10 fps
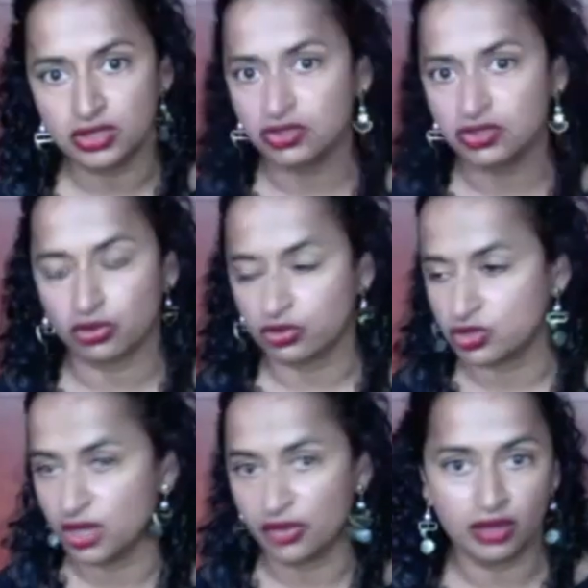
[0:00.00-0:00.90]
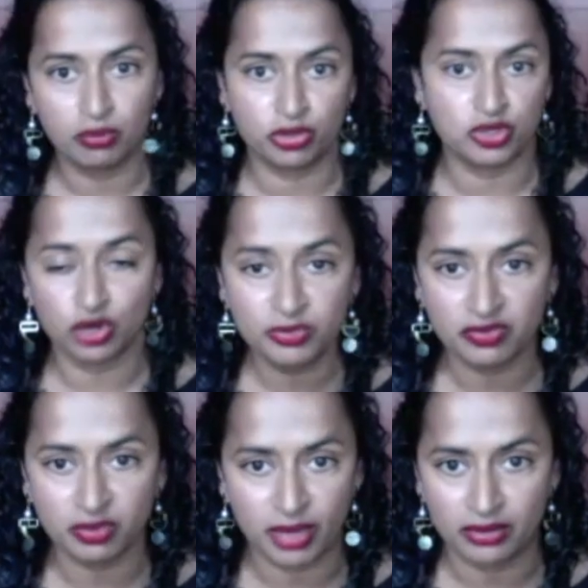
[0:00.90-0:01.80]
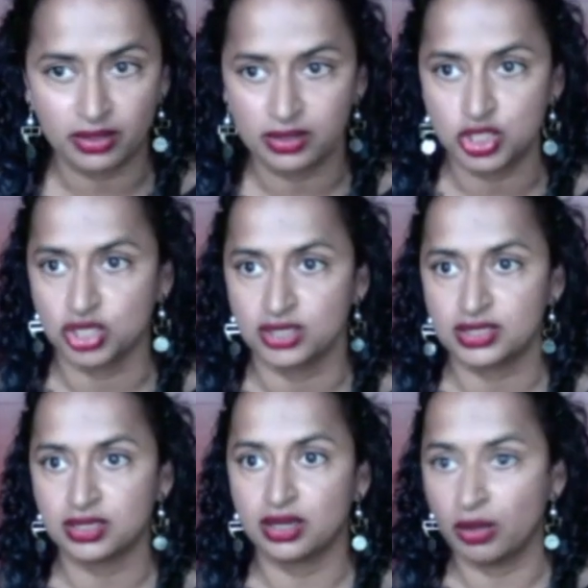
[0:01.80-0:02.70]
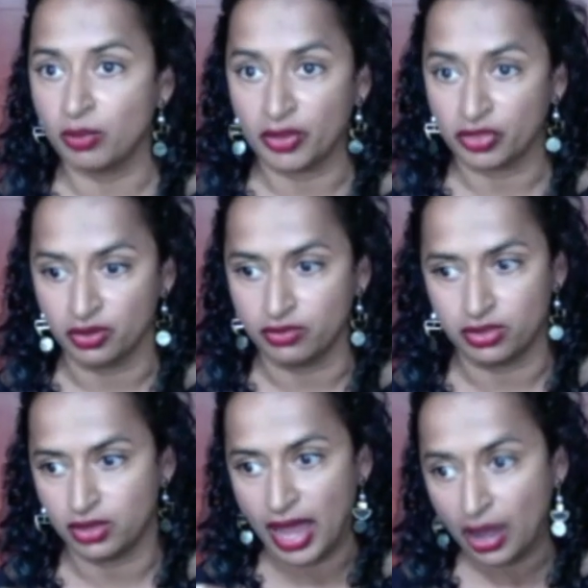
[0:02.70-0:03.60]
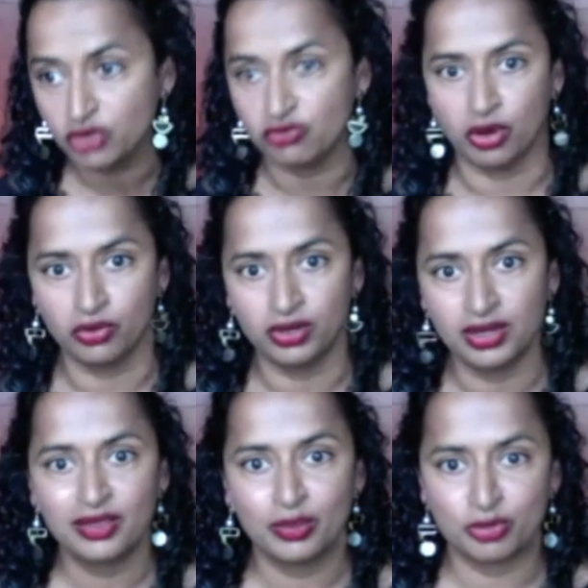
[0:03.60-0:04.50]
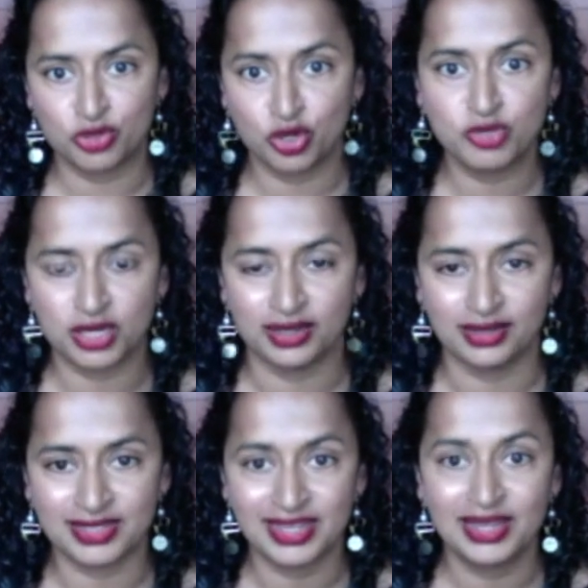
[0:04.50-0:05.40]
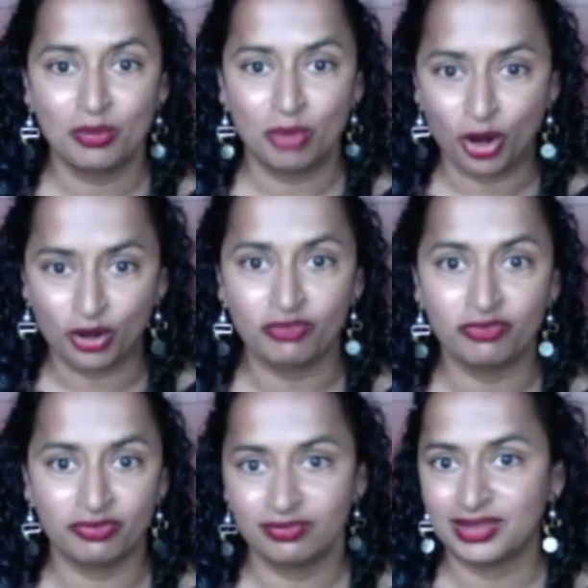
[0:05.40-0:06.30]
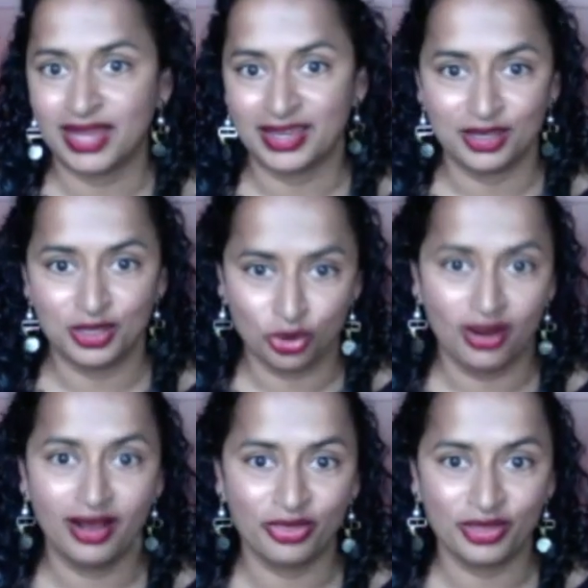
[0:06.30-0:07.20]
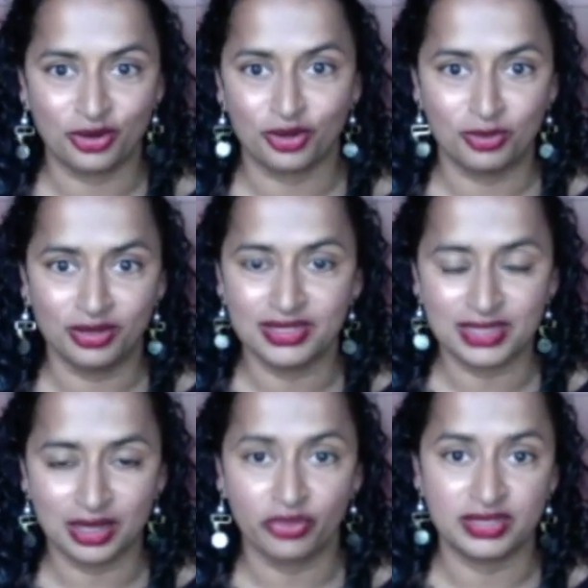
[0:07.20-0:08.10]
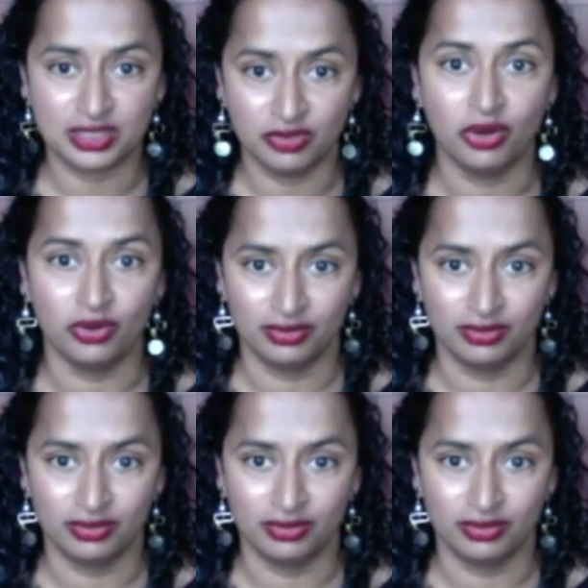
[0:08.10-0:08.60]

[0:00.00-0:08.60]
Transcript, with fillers: So there's nothing prescriptive about it. It's just uh, about the how you vote. Prescription is part of like your health and your community's health is to vote.